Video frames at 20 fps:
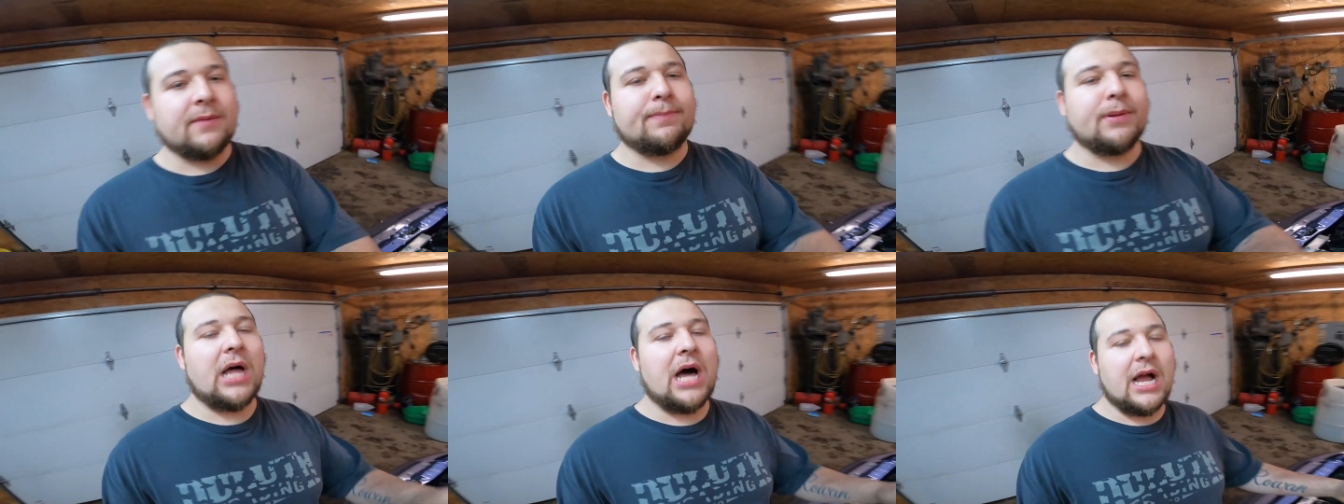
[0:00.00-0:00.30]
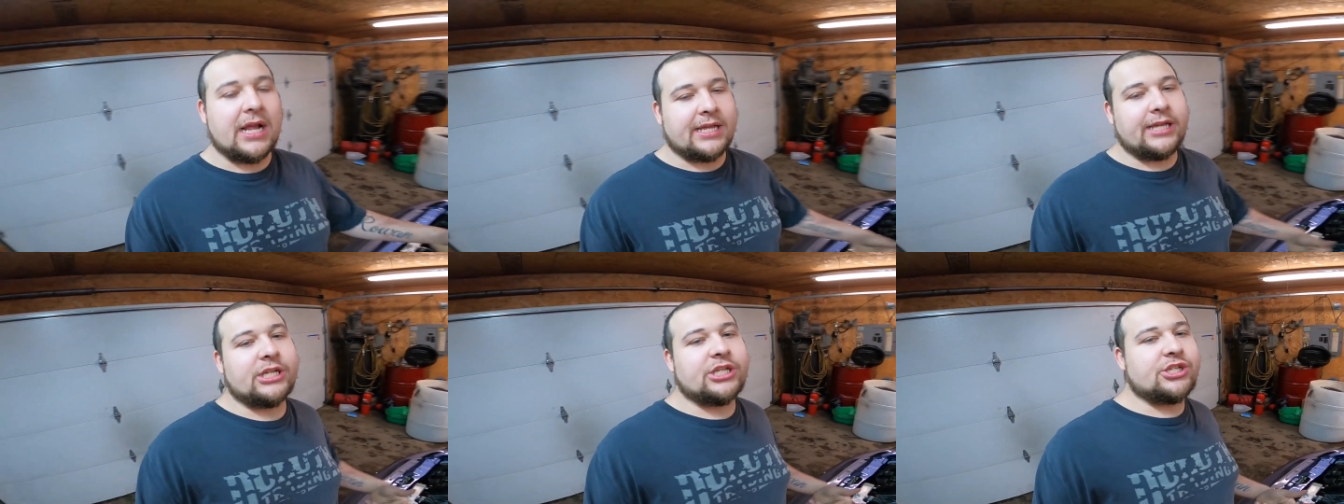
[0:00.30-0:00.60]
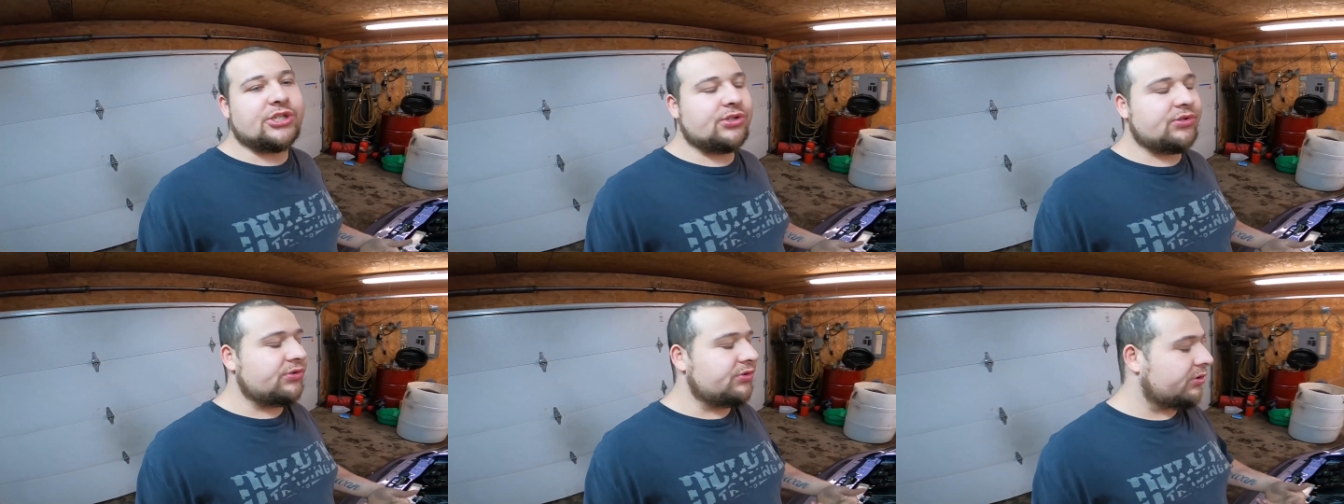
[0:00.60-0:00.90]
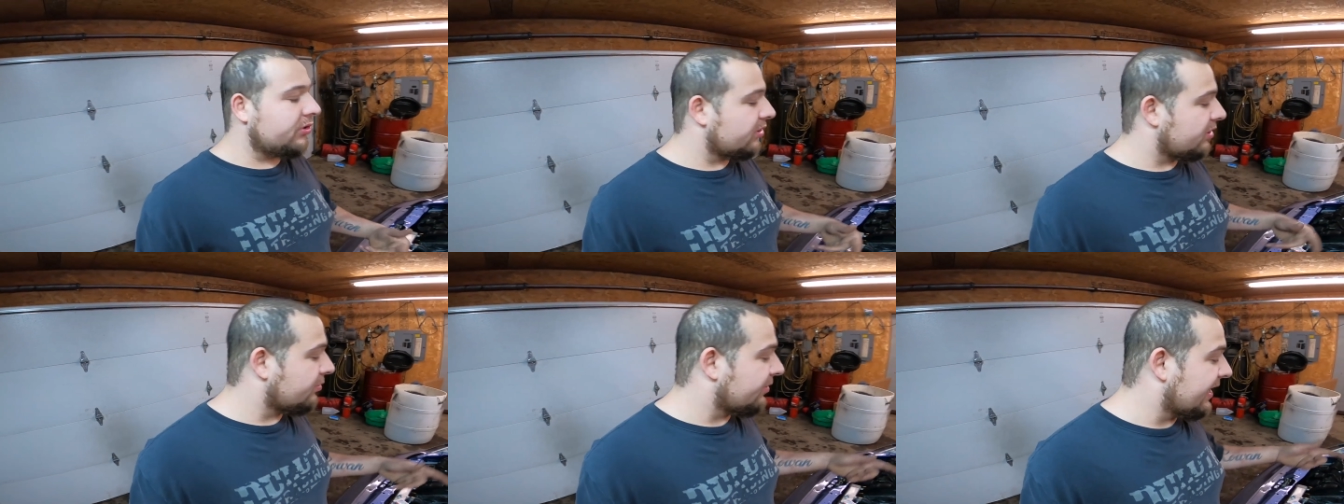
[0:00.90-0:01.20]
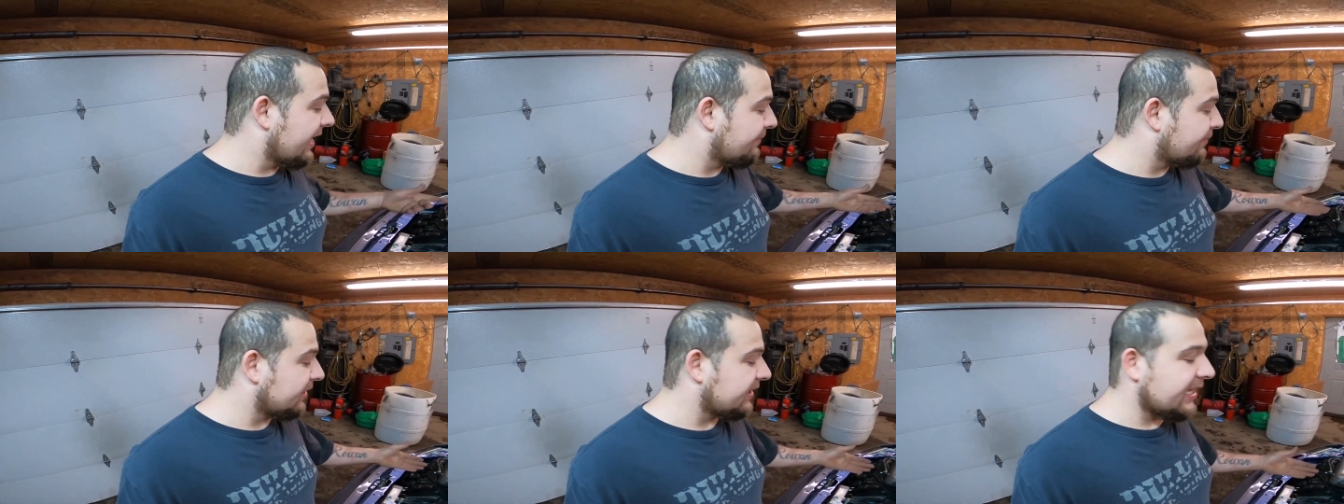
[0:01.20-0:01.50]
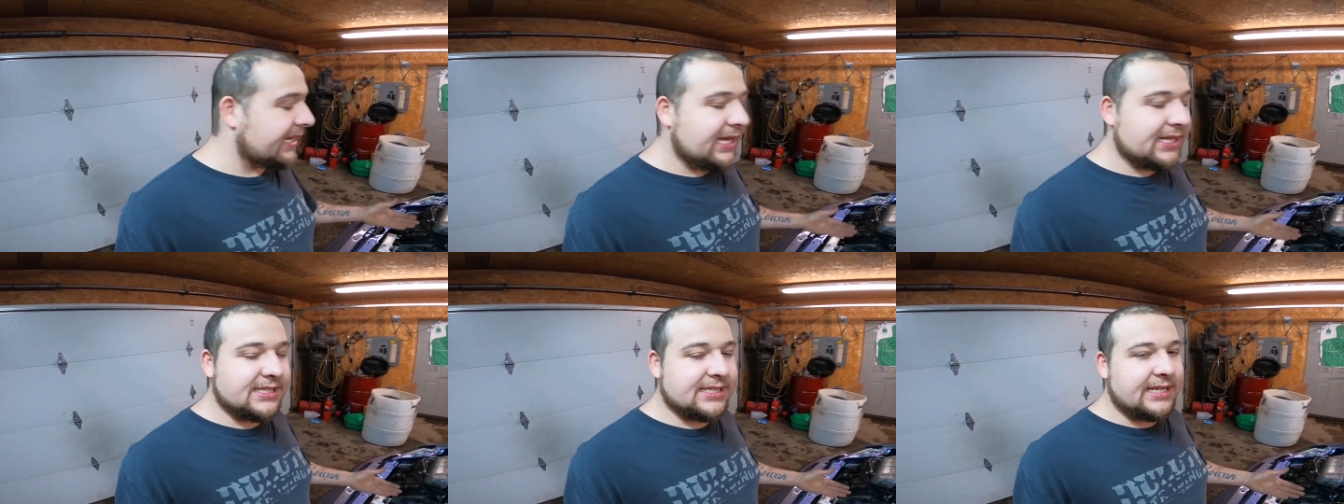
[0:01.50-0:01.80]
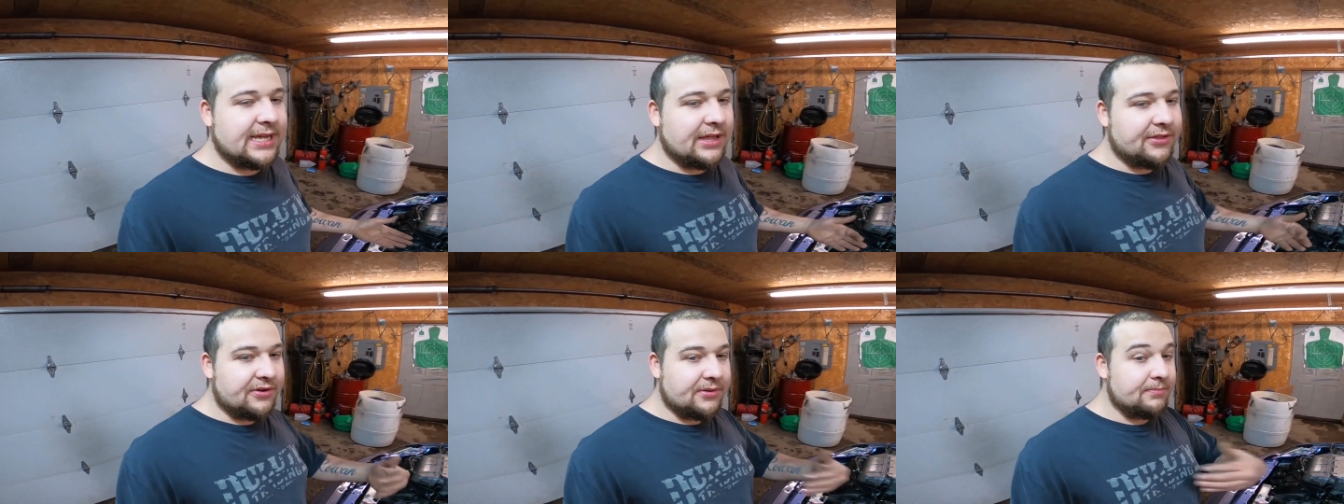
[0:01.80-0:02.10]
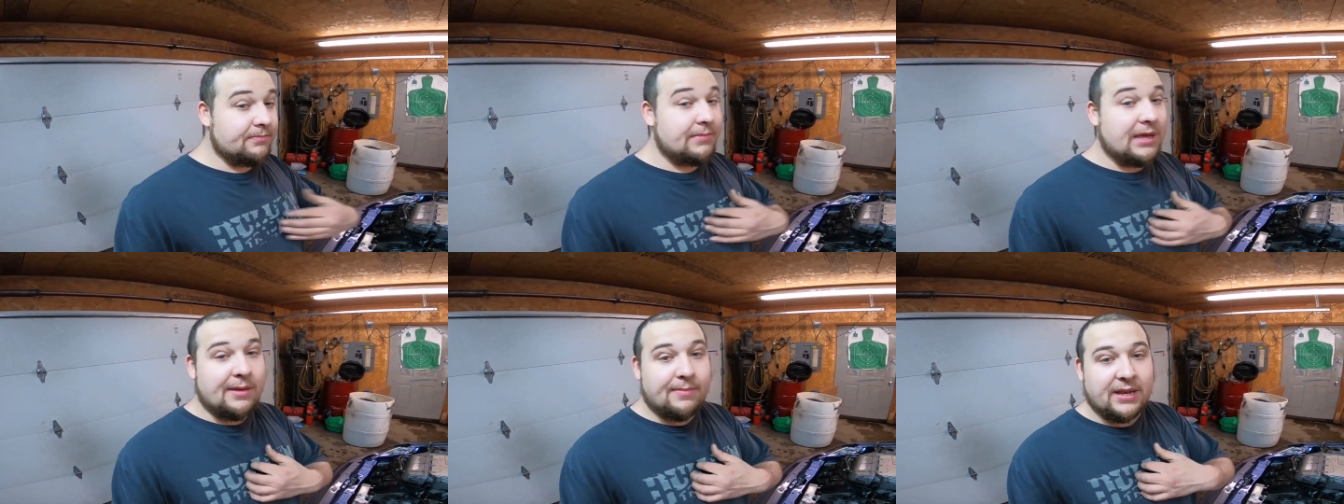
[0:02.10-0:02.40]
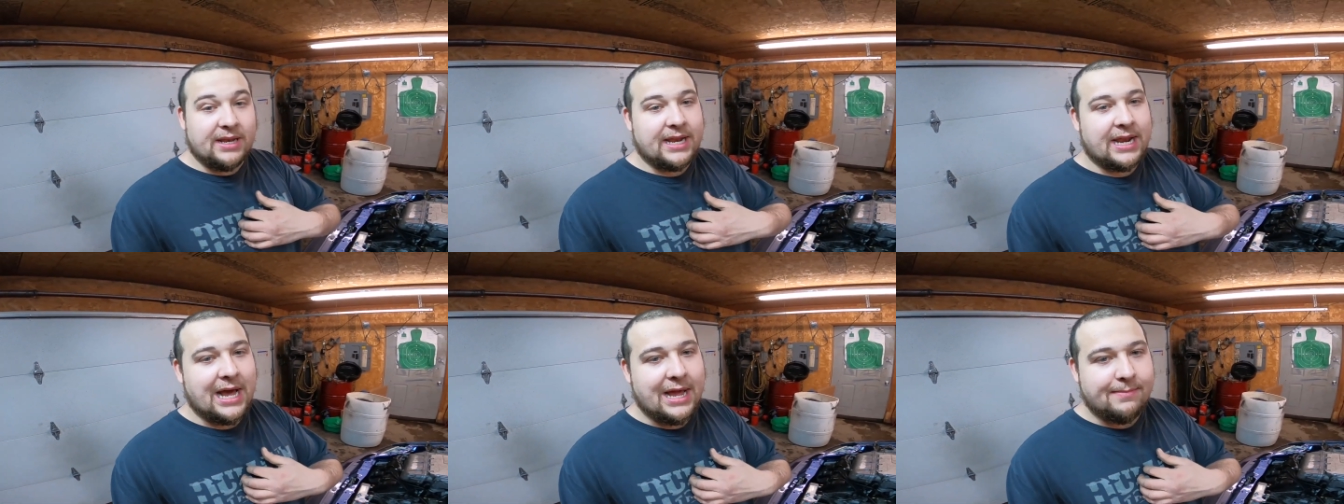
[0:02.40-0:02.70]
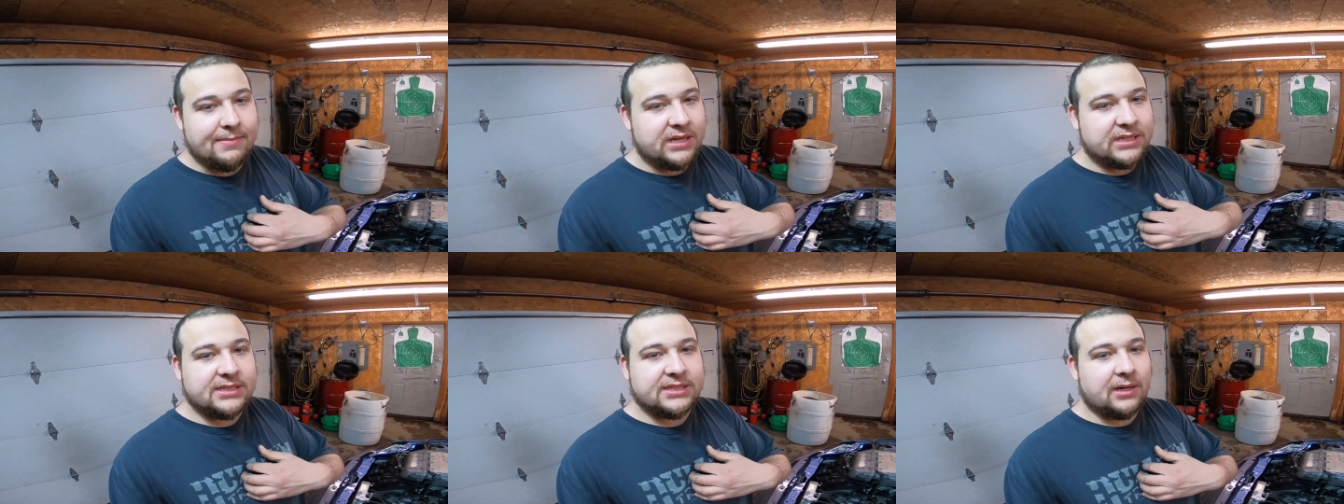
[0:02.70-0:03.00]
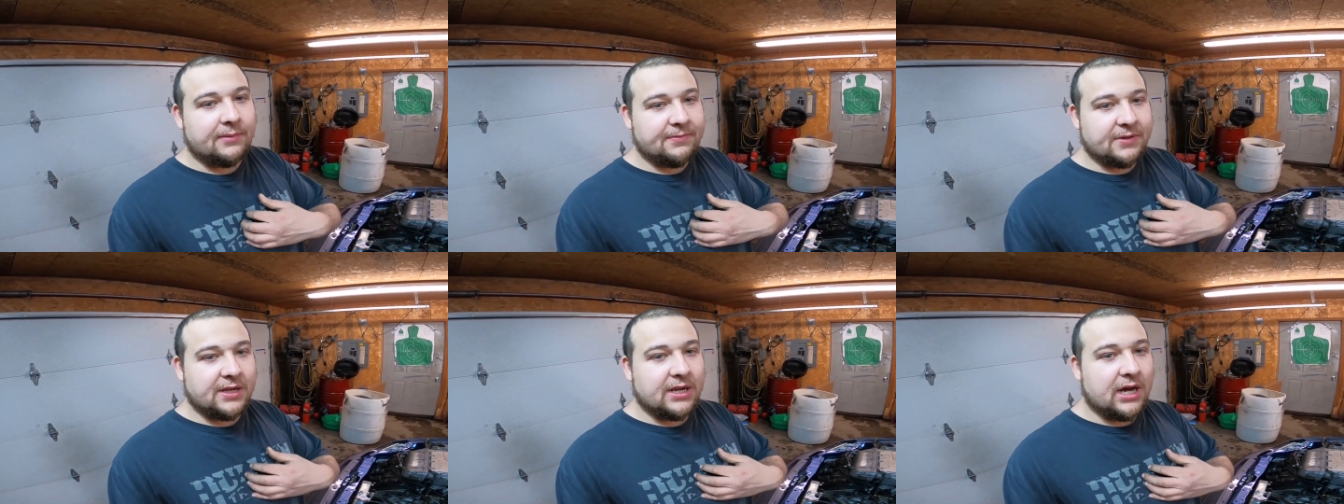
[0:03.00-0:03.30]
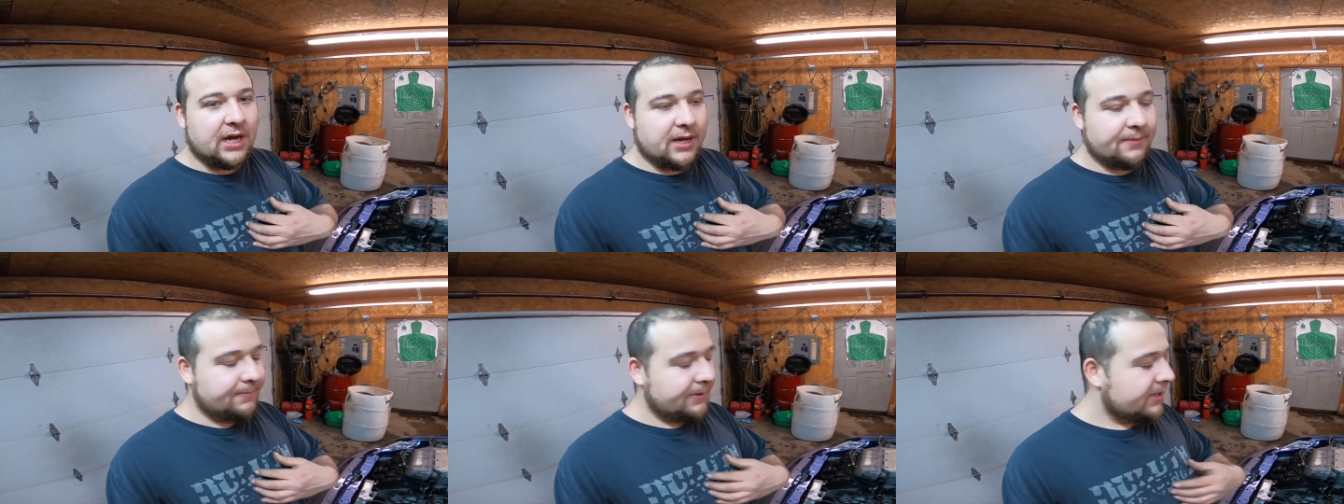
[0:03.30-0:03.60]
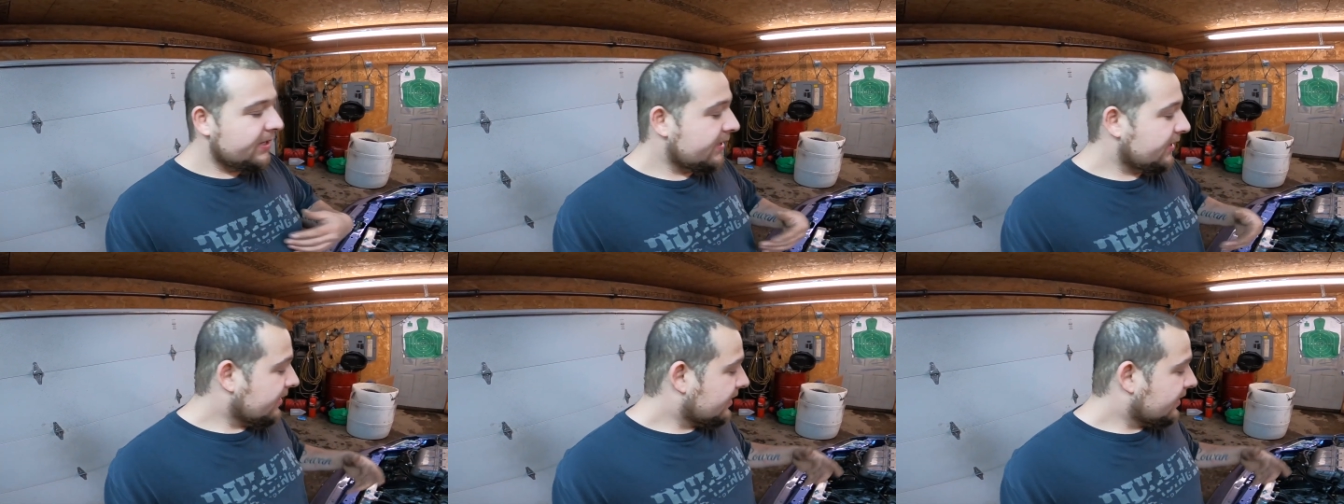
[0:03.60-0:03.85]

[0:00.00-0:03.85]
the block issue, or when I put the heads together, maybe did I mess something up?